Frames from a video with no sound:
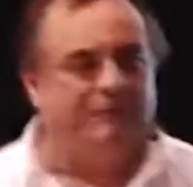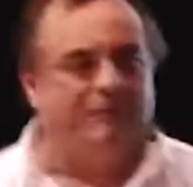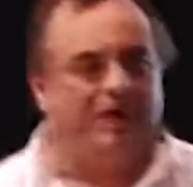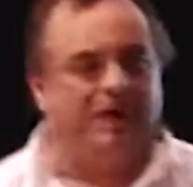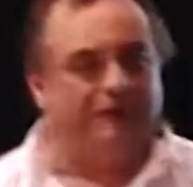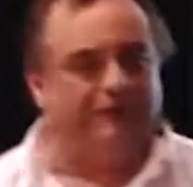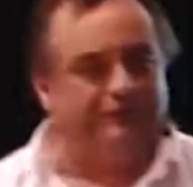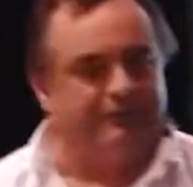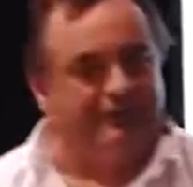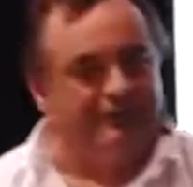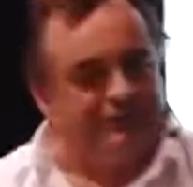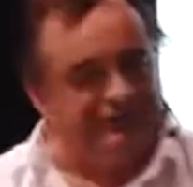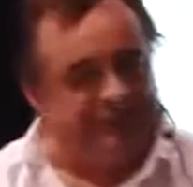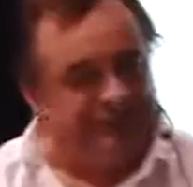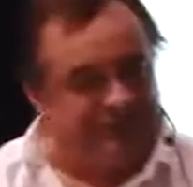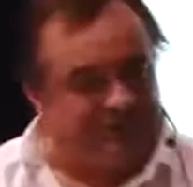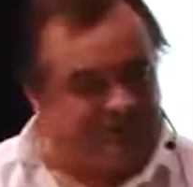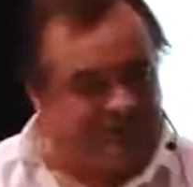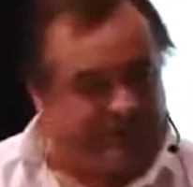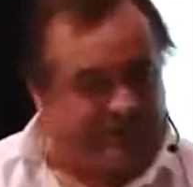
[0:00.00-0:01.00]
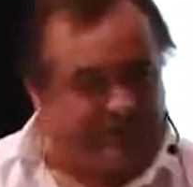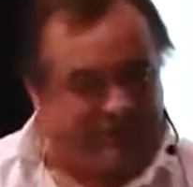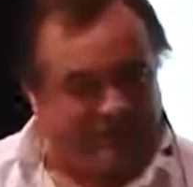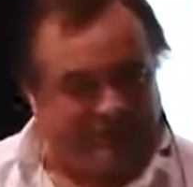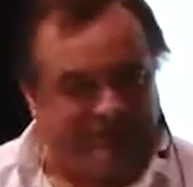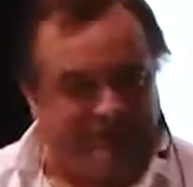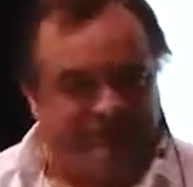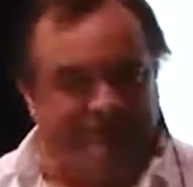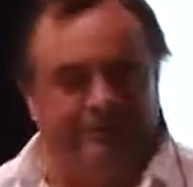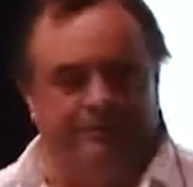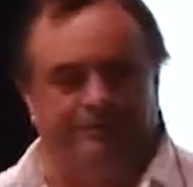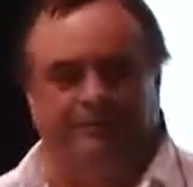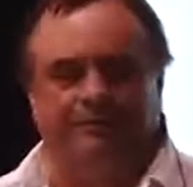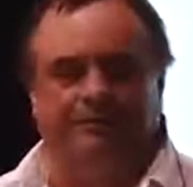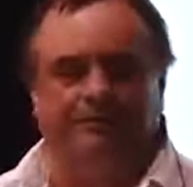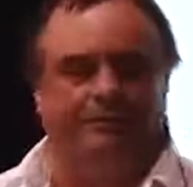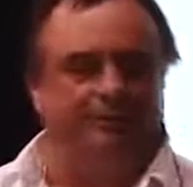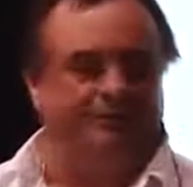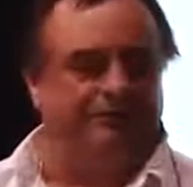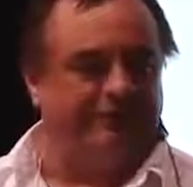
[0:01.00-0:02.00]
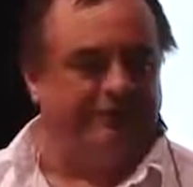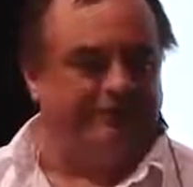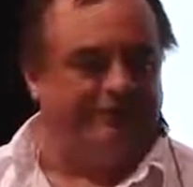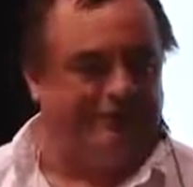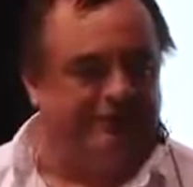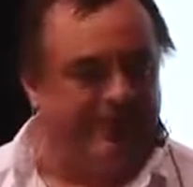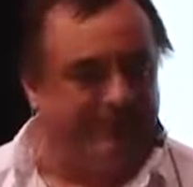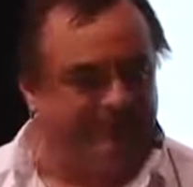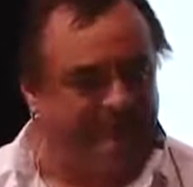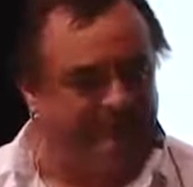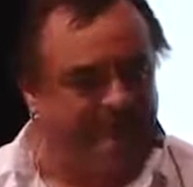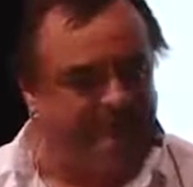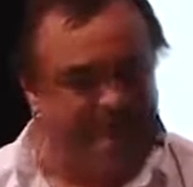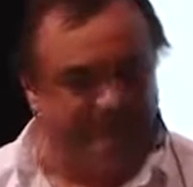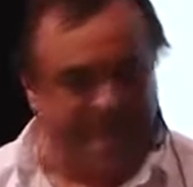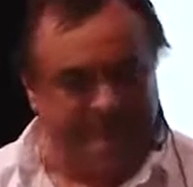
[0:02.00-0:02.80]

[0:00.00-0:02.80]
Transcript: and watch for the dust from the material when you're mixing it up.